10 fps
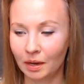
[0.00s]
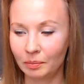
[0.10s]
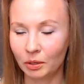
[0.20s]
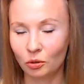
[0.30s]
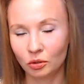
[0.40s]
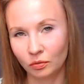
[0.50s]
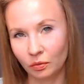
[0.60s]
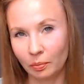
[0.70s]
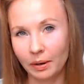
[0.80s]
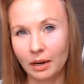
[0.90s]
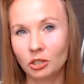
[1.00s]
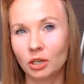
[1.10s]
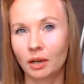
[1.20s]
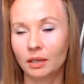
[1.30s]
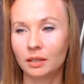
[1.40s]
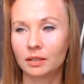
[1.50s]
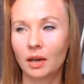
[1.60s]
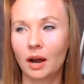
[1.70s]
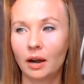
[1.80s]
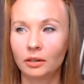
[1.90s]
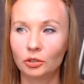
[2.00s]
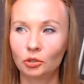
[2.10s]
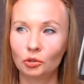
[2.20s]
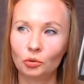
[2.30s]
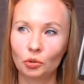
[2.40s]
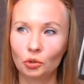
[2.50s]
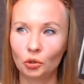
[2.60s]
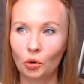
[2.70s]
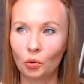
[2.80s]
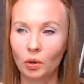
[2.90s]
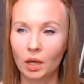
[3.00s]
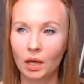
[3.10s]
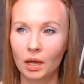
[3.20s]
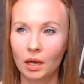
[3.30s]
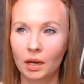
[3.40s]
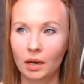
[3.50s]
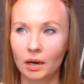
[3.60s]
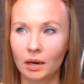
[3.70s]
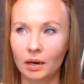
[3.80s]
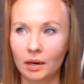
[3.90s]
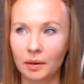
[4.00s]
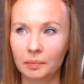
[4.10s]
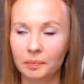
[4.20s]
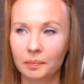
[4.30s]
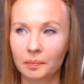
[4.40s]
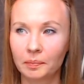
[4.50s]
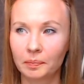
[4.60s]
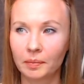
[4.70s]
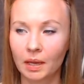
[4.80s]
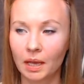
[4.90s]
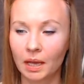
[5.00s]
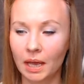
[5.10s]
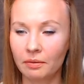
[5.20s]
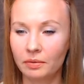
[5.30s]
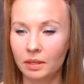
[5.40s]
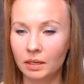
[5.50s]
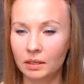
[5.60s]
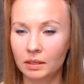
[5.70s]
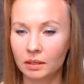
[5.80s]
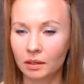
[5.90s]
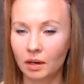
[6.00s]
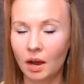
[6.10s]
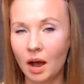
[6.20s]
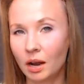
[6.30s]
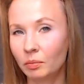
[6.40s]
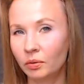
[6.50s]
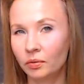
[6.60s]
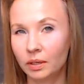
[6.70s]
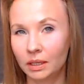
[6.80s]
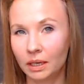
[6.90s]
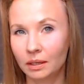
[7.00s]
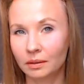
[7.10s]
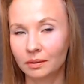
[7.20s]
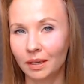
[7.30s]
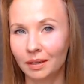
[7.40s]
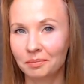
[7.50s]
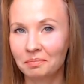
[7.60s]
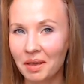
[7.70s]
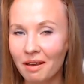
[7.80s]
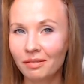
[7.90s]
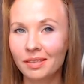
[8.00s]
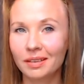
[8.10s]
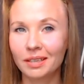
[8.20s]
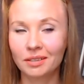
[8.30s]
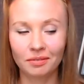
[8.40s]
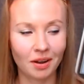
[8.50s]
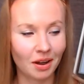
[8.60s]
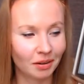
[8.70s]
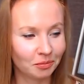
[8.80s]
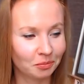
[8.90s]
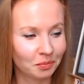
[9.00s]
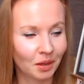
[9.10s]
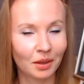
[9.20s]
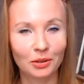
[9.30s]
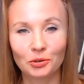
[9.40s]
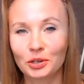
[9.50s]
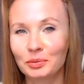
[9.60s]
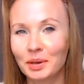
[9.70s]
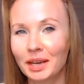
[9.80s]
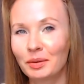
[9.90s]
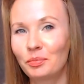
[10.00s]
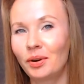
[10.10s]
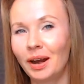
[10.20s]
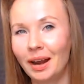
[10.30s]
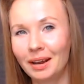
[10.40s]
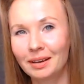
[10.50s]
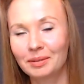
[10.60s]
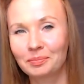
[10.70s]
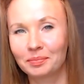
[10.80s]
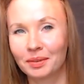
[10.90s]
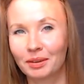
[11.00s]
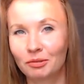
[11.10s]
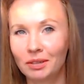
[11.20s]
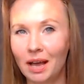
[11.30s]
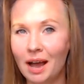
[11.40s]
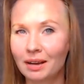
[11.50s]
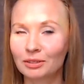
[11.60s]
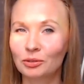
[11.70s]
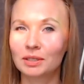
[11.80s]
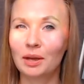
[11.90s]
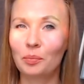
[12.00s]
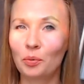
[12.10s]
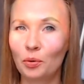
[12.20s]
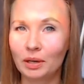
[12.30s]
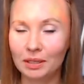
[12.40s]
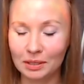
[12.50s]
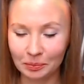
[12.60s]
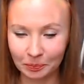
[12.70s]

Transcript: uh, because of pressure it's hard to you know um, have this calm feeling like everything is fine you can make a break relax on some point